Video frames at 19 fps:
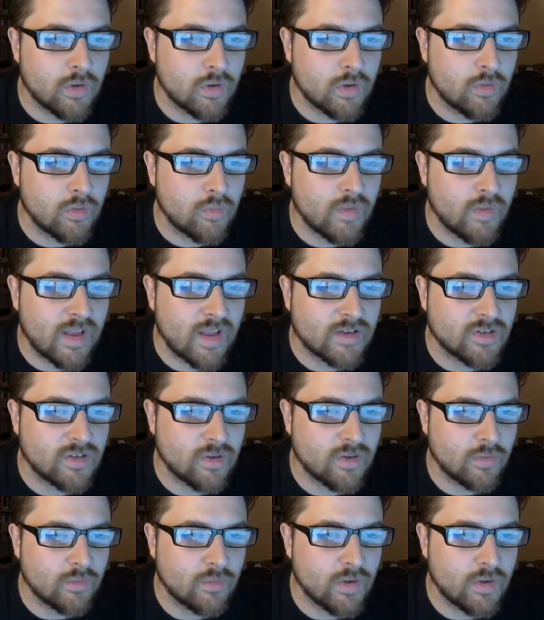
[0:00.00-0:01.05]
we actually don't,
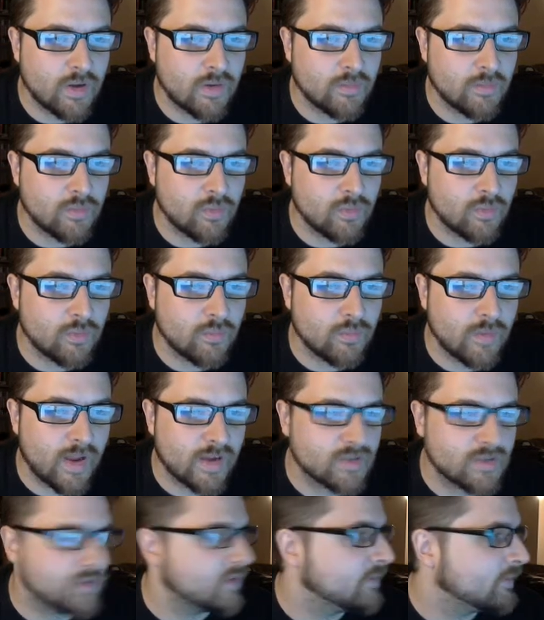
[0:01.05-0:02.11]
actually,
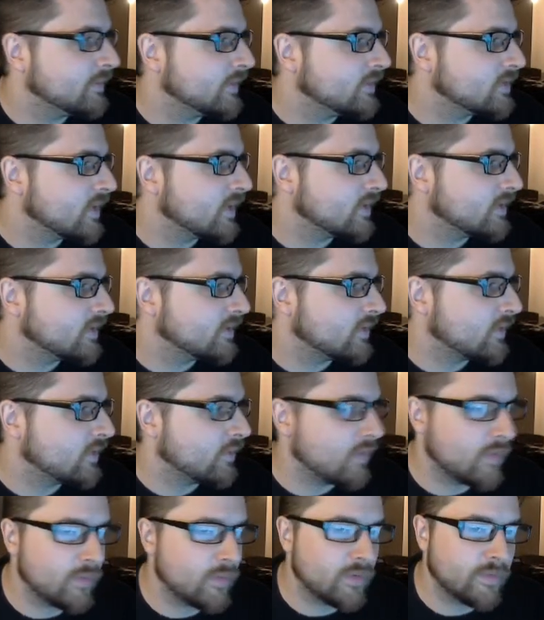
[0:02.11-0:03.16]
I dragged it to the
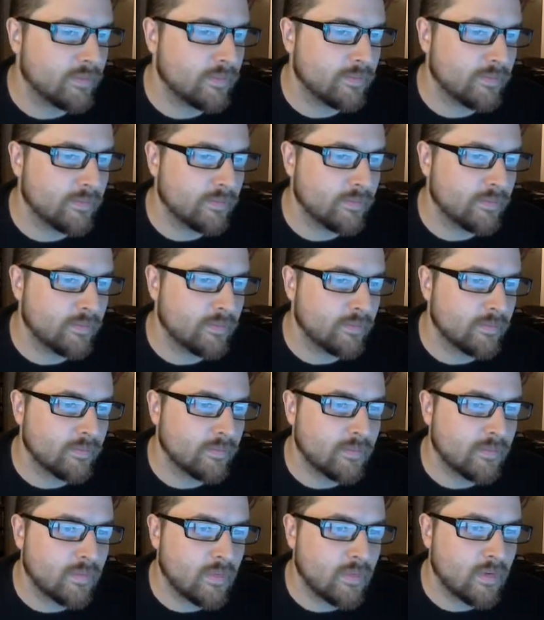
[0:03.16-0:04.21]
wrong
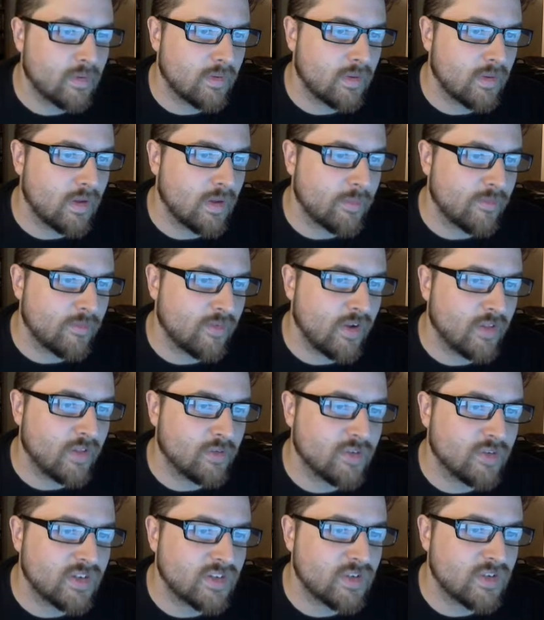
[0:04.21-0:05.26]
one. For
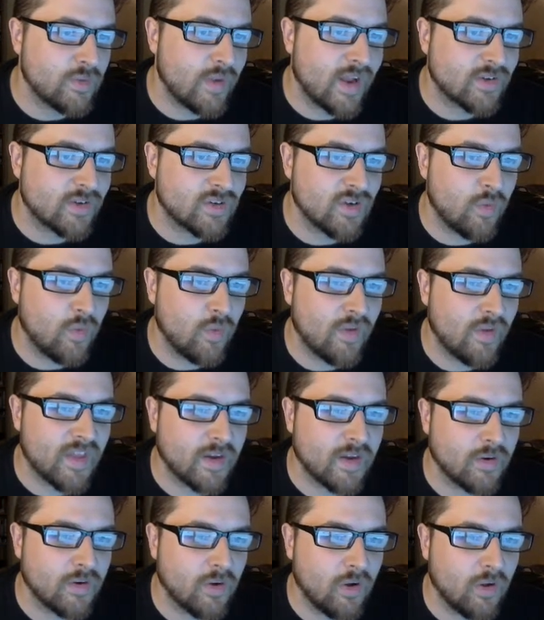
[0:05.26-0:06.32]
LOD2, we actually don't want that at
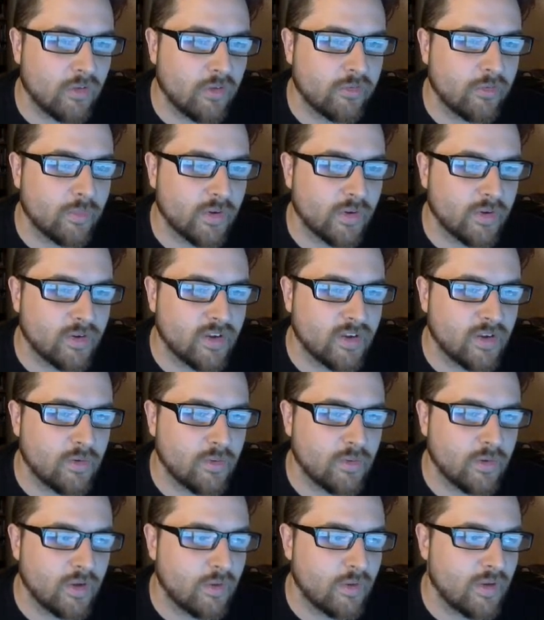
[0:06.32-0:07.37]
all, so we're going to
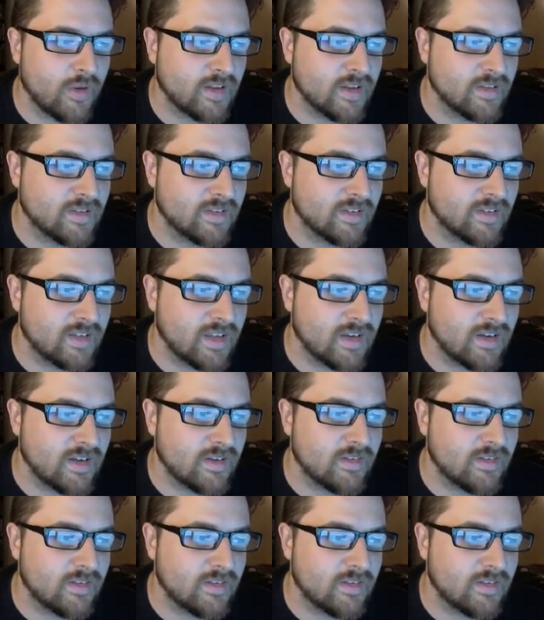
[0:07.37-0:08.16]
go ahead and delete it.